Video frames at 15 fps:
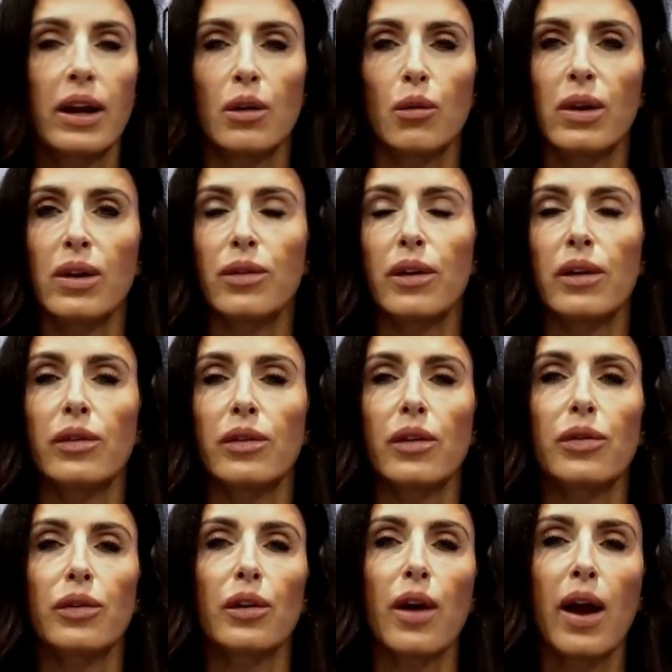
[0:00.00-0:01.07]
We think that
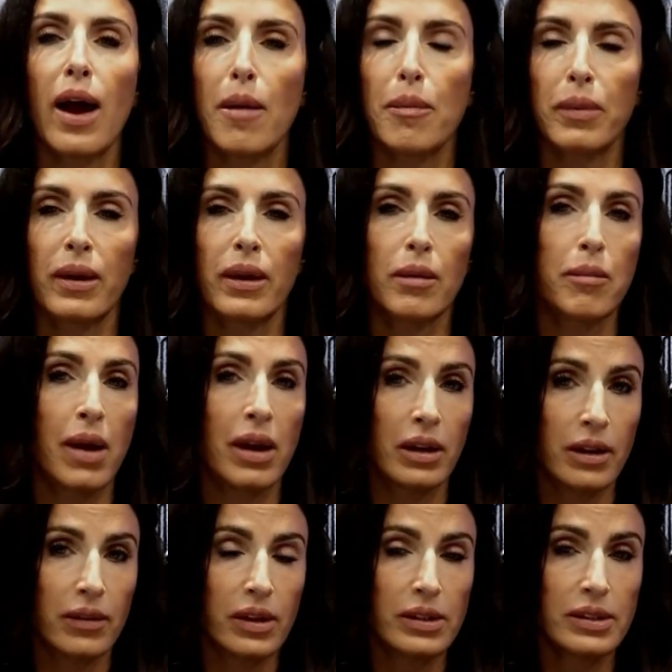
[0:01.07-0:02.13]
they're happy. Many of
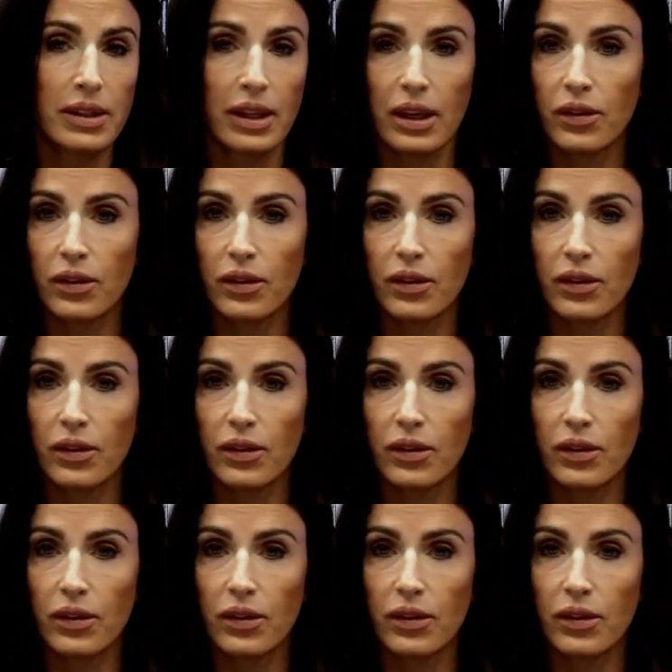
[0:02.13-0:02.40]
us think